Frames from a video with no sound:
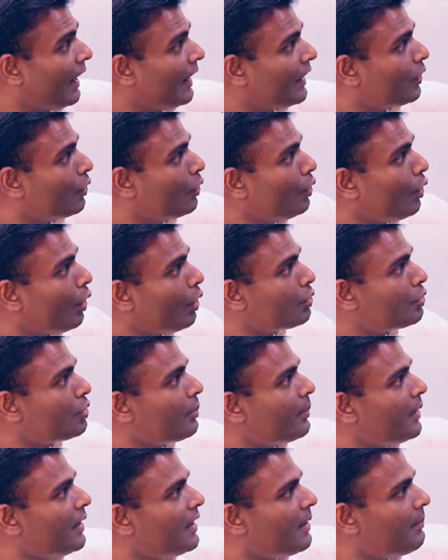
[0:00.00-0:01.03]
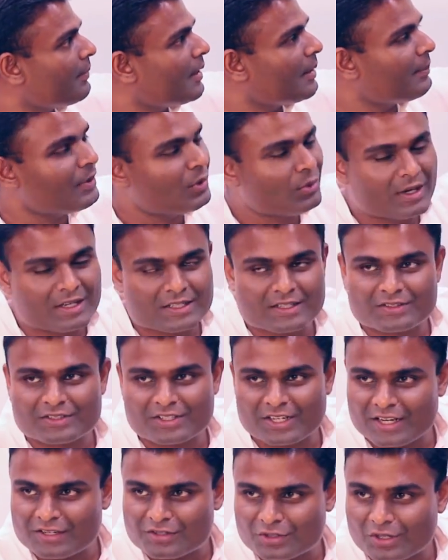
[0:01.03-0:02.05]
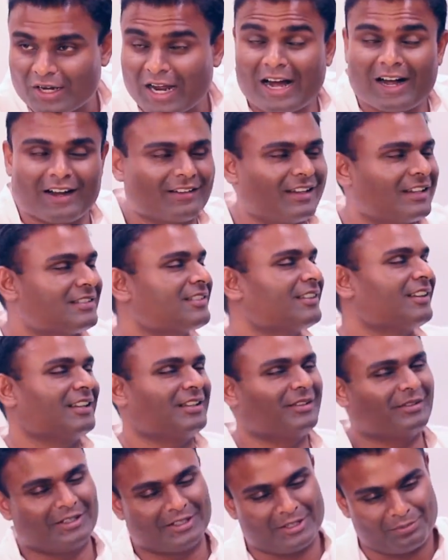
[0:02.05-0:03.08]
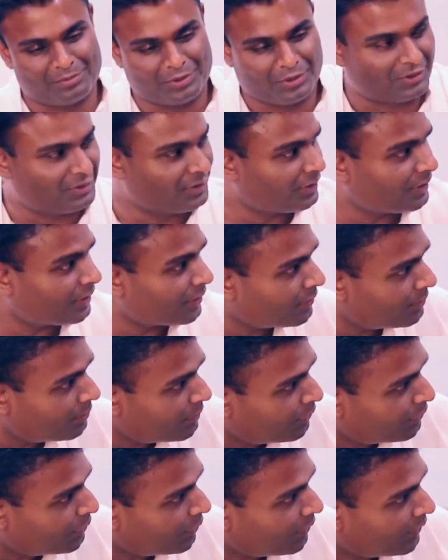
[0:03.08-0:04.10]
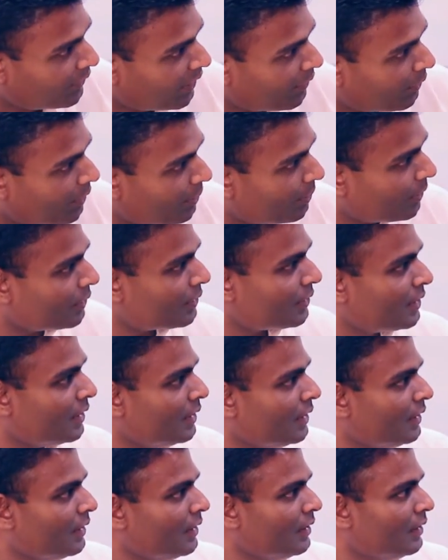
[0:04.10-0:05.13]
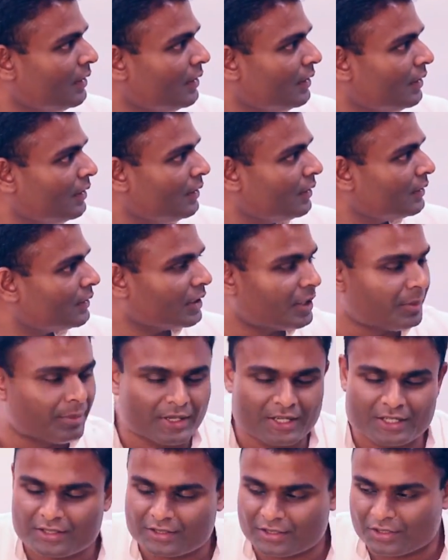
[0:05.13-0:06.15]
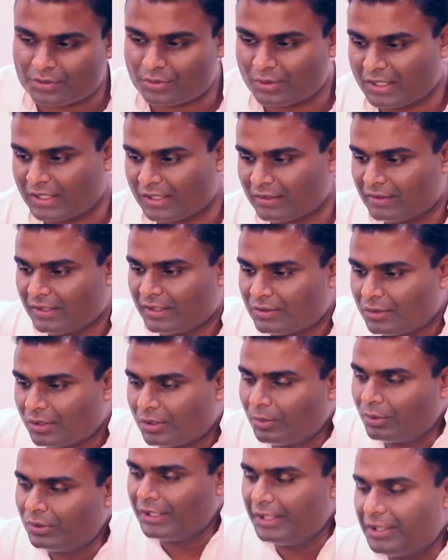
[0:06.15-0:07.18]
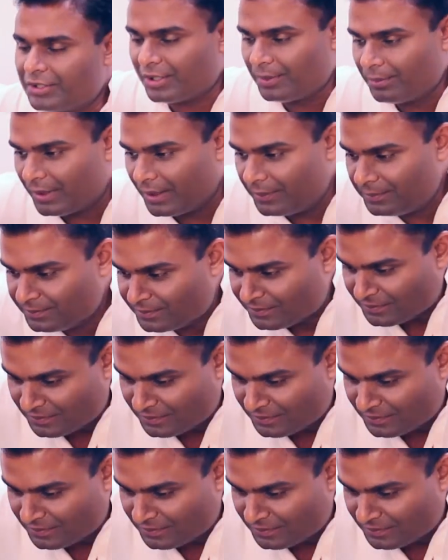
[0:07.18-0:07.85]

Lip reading: It could also be that maybe you guys have changed your... that's another one, important thing. I want about 30 minutes just to kind of then talk about leadership, but